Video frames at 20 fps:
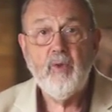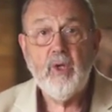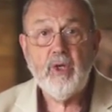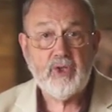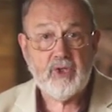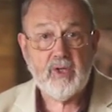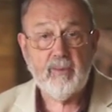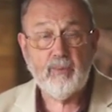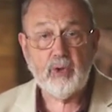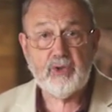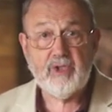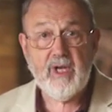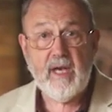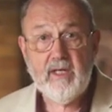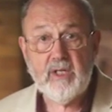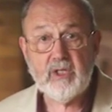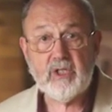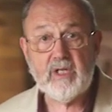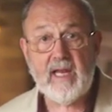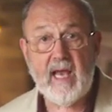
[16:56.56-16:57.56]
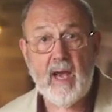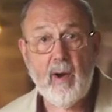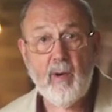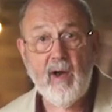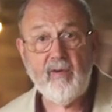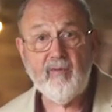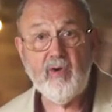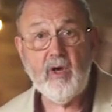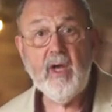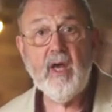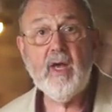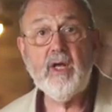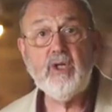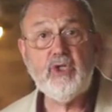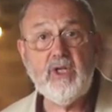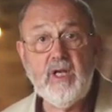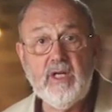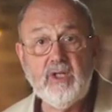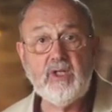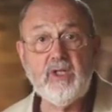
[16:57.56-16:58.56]
Simultaneously, however,
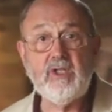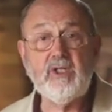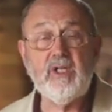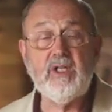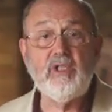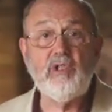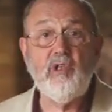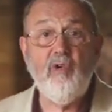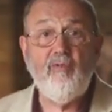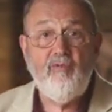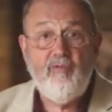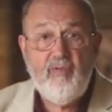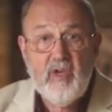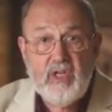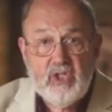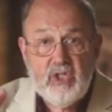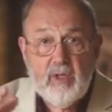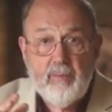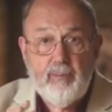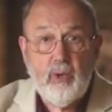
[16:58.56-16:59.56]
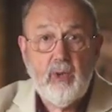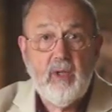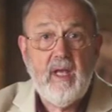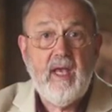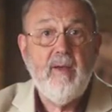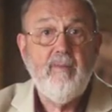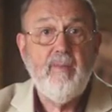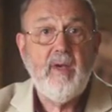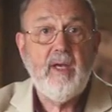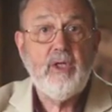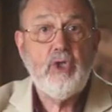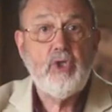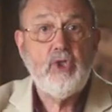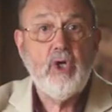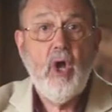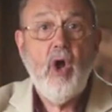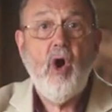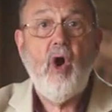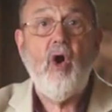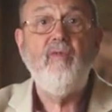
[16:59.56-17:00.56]
Jesus is the visible image
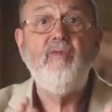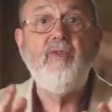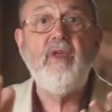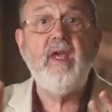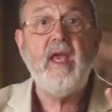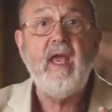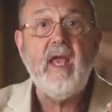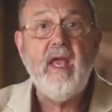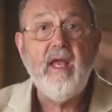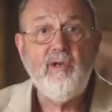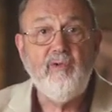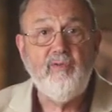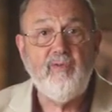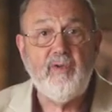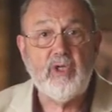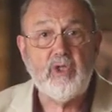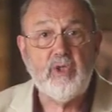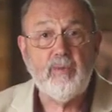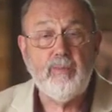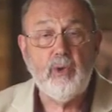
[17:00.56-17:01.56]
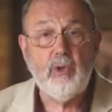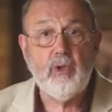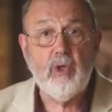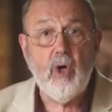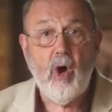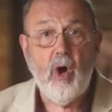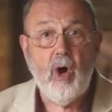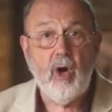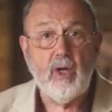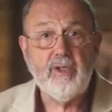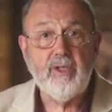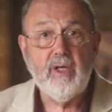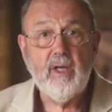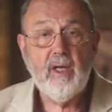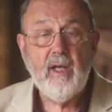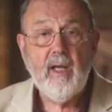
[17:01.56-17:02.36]
of the invisible God.